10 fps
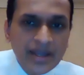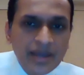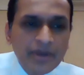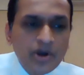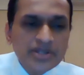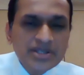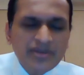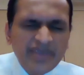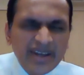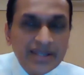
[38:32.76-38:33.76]
because it's
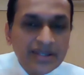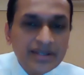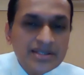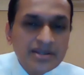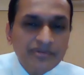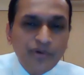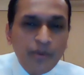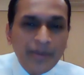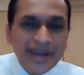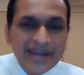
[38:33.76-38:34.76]
a very thin, it's a
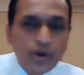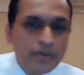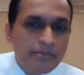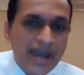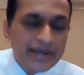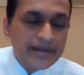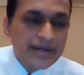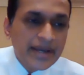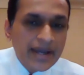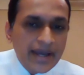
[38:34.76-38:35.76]
4-micron bag.
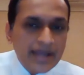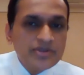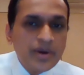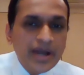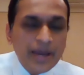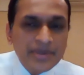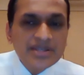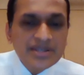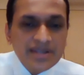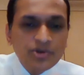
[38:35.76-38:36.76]
And so what
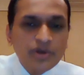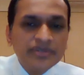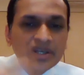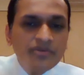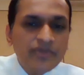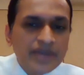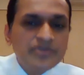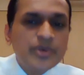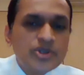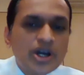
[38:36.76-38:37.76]
happens is that you have thin
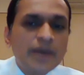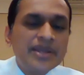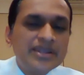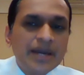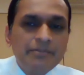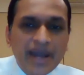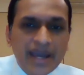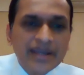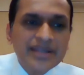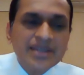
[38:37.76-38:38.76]
waves which come in that
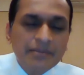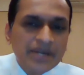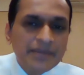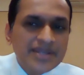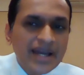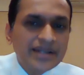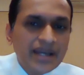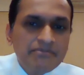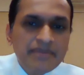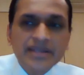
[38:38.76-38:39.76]
bag, and sometimes that
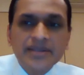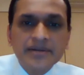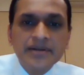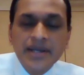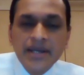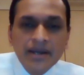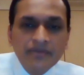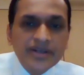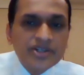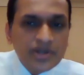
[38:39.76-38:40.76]
can make the
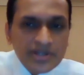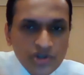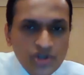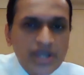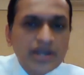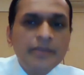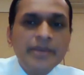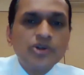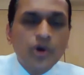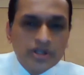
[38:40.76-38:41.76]
vitreous shake a
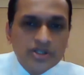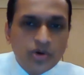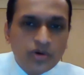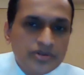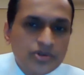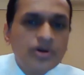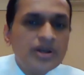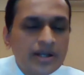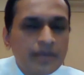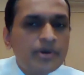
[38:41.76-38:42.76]
bit also. So
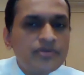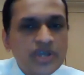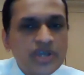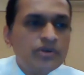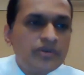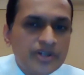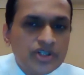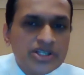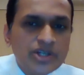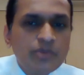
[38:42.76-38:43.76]
a little bit of shaking on the
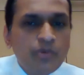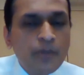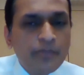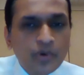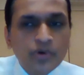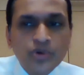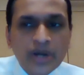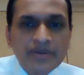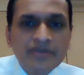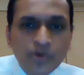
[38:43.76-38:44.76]
vitreous and you're more prone to
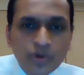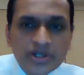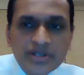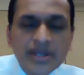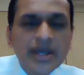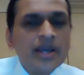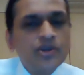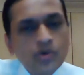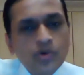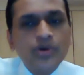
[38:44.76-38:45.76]
having floaters.
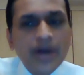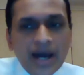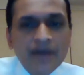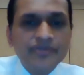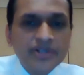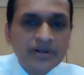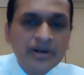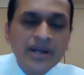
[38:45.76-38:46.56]
You could, after